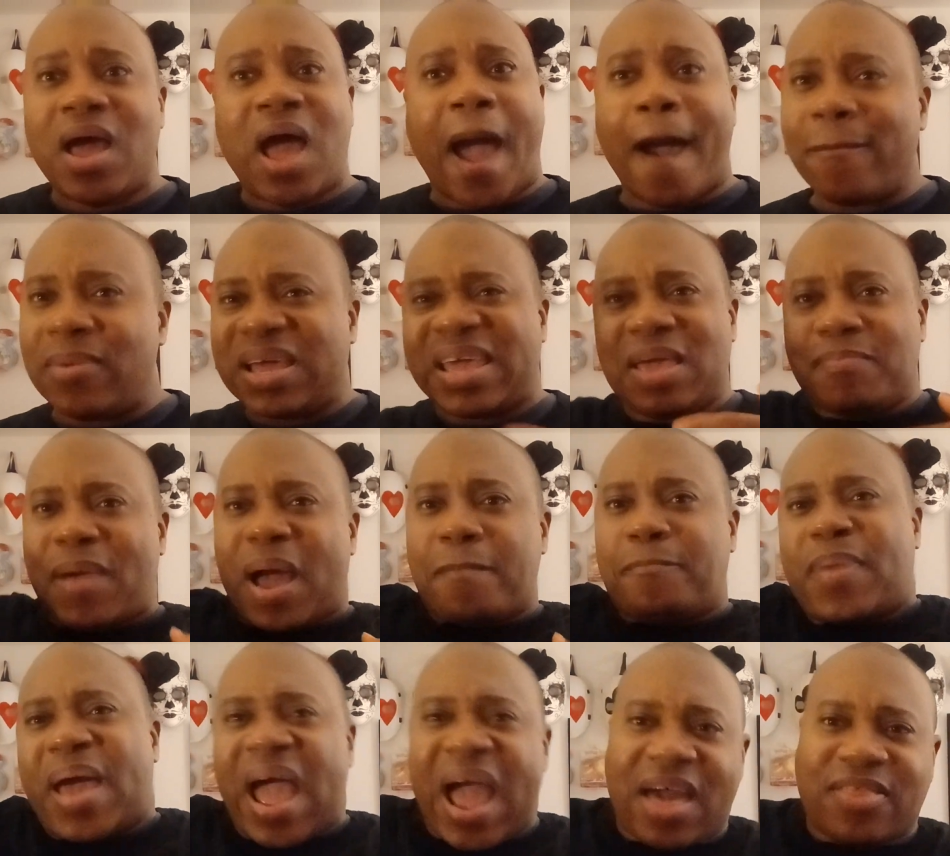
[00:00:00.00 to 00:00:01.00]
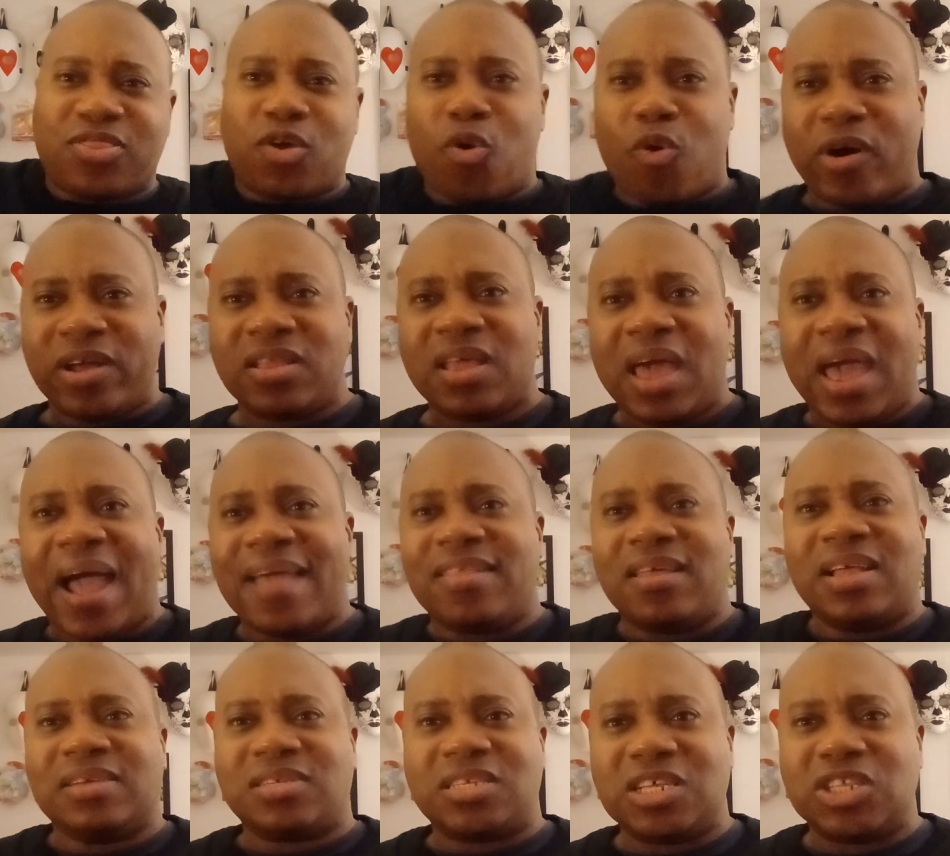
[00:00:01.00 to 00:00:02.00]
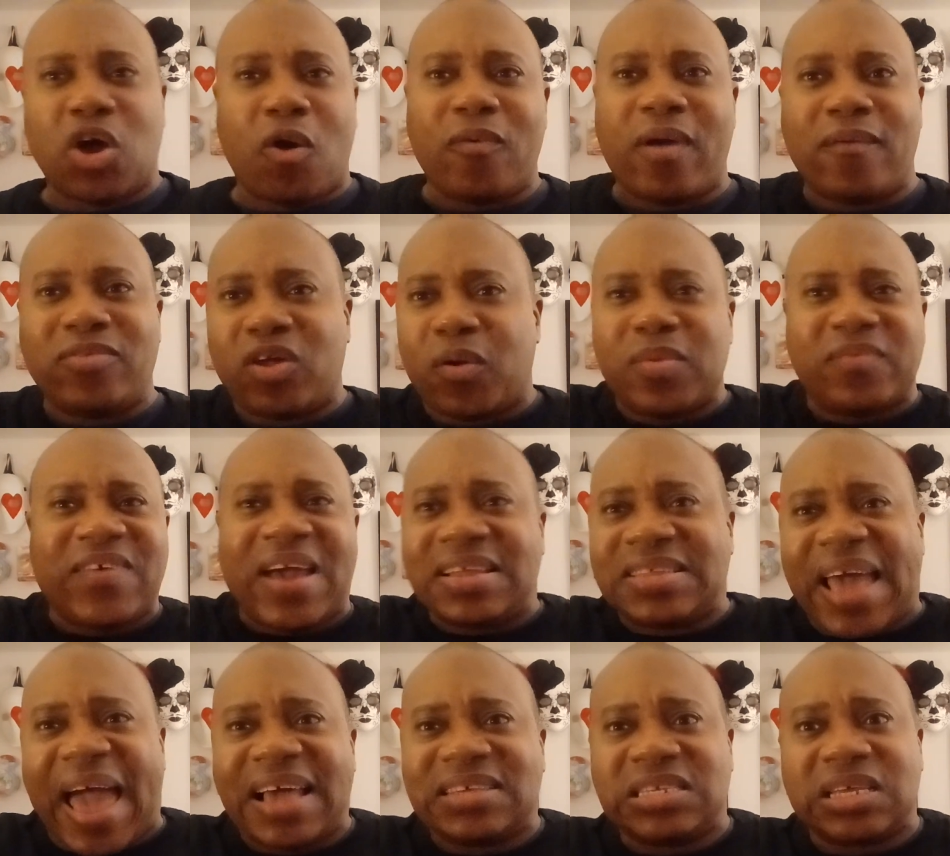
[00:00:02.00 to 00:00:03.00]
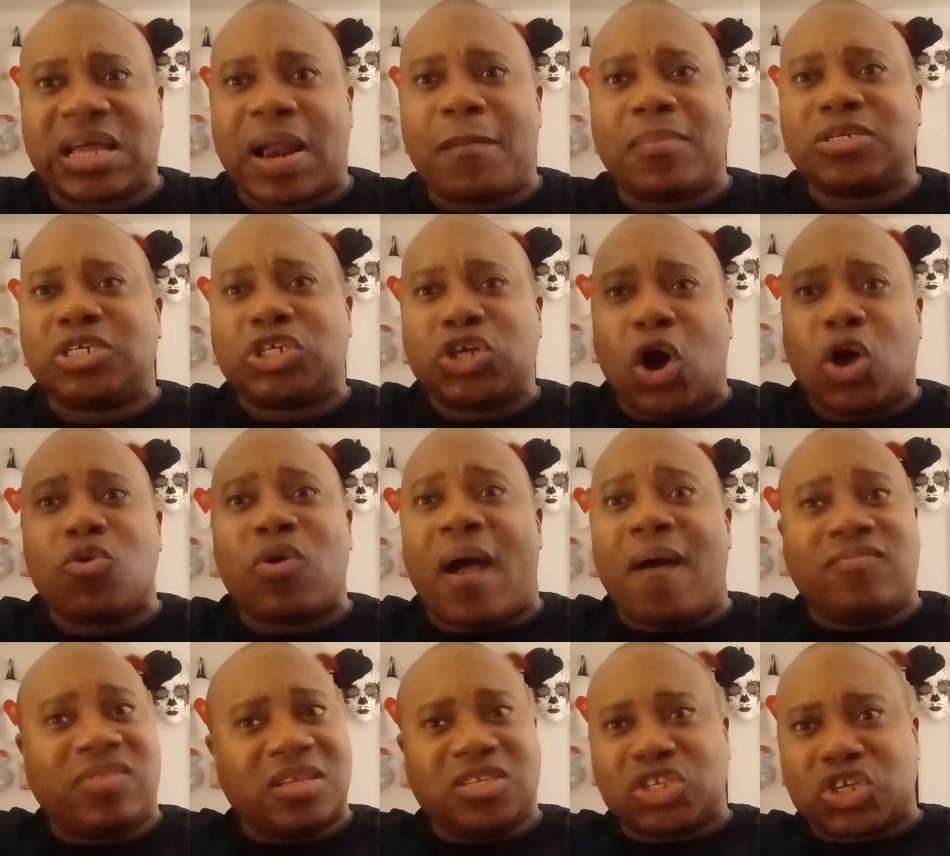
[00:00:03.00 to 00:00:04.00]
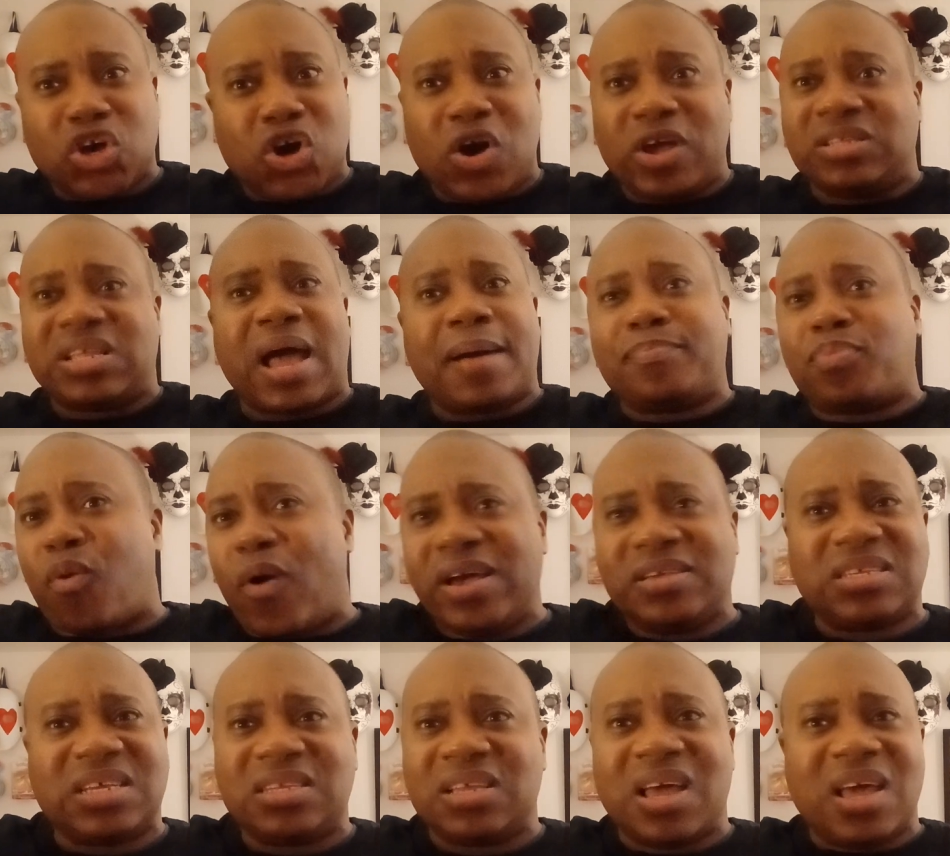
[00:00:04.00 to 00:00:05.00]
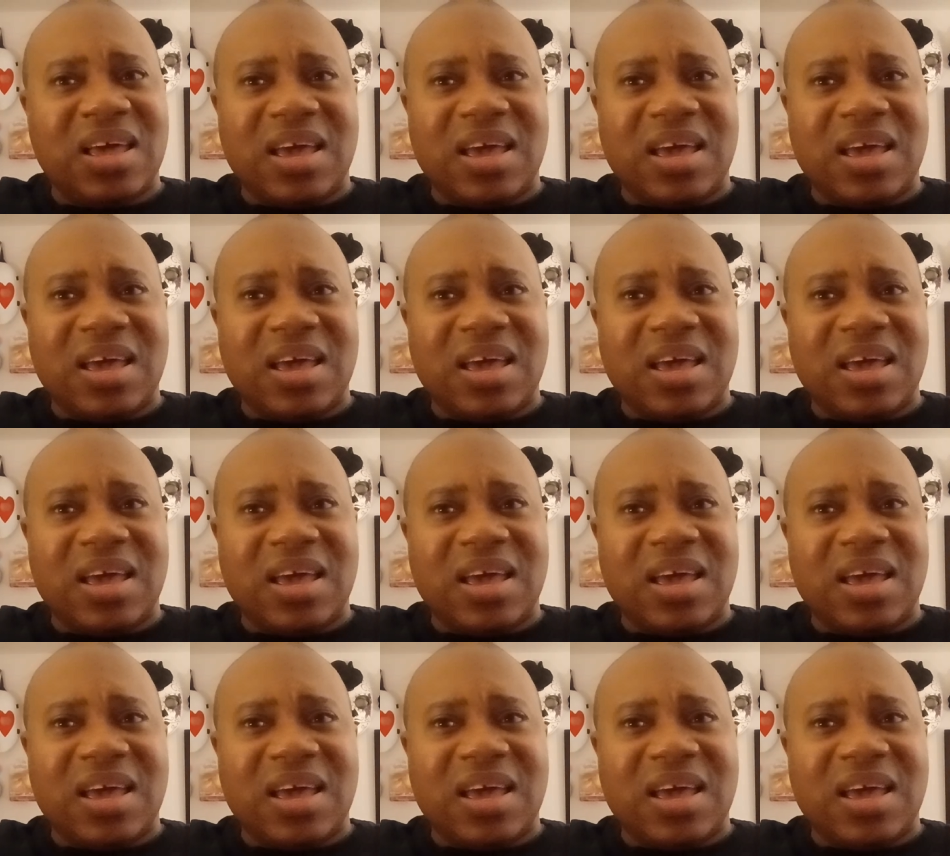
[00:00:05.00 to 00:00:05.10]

I'm gonna get my bath on, and then let's, you know, everything will be fantastic. I'm gonna show you everything's good. It's not poison.